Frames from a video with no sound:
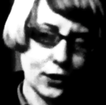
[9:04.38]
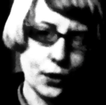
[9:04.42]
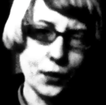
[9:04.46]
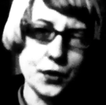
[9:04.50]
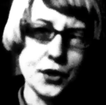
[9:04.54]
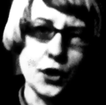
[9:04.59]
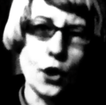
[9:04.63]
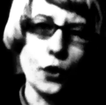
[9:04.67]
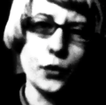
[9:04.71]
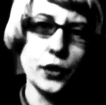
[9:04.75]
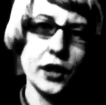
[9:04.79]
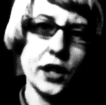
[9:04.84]
there
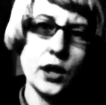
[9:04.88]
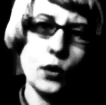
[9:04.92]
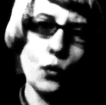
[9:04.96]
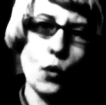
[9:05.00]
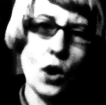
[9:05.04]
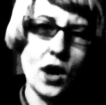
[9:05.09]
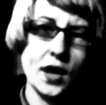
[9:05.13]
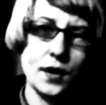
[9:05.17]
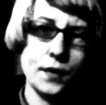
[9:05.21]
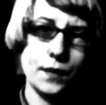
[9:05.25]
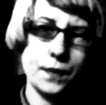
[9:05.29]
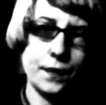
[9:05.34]
was only
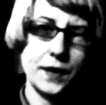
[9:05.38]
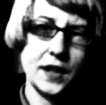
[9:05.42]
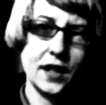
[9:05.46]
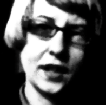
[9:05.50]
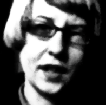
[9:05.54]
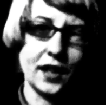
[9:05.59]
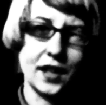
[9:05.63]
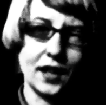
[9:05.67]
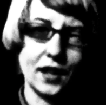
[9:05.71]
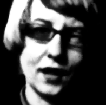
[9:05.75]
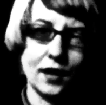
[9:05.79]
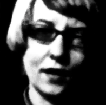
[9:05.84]
one
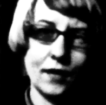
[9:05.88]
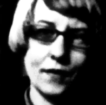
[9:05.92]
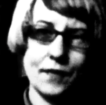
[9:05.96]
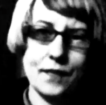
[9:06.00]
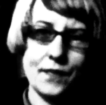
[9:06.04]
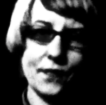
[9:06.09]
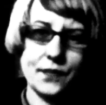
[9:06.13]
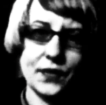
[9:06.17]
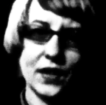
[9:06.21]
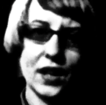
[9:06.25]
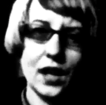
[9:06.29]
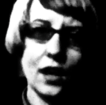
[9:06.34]
feeling
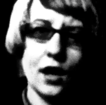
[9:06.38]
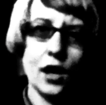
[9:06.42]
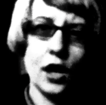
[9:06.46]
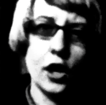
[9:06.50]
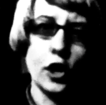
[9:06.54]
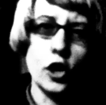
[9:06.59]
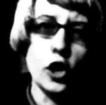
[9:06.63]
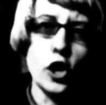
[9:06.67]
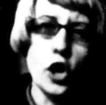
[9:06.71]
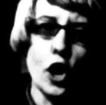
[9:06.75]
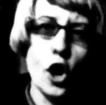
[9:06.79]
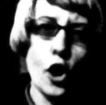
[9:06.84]

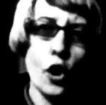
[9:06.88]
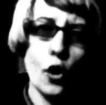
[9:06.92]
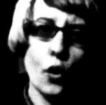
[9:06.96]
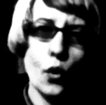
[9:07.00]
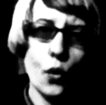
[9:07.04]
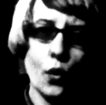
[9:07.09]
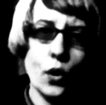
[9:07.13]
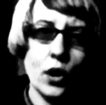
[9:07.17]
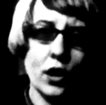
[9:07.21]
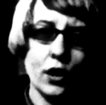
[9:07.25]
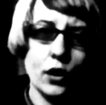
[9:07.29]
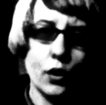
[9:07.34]

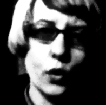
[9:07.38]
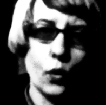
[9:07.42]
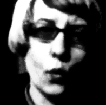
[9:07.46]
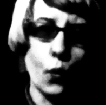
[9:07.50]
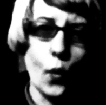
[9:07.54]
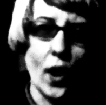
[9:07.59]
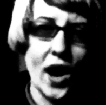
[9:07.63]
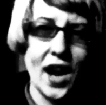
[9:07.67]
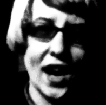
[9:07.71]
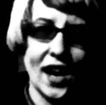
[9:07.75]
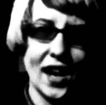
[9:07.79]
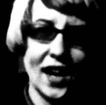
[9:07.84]
no
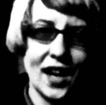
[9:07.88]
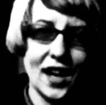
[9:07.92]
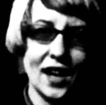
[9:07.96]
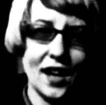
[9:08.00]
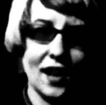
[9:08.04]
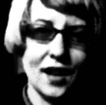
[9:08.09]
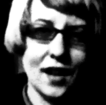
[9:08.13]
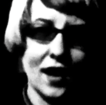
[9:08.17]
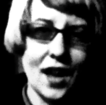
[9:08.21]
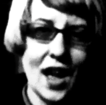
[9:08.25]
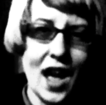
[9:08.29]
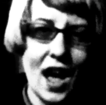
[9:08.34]

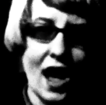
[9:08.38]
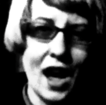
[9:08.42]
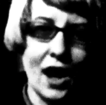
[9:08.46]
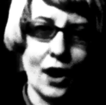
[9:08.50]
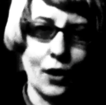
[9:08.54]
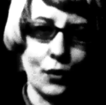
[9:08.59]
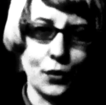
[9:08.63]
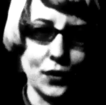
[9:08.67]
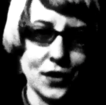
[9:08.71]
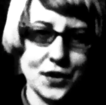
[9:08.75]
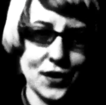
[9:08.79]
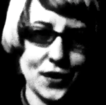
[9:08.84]
way
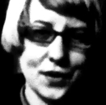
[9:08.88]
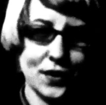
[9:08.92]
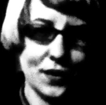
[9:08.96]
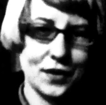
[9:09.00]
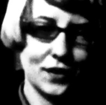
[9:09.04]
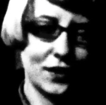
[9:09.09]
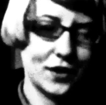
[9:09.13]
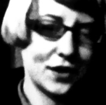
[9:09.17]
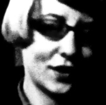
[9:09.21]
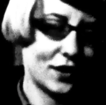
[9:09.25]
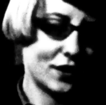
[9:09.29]
out.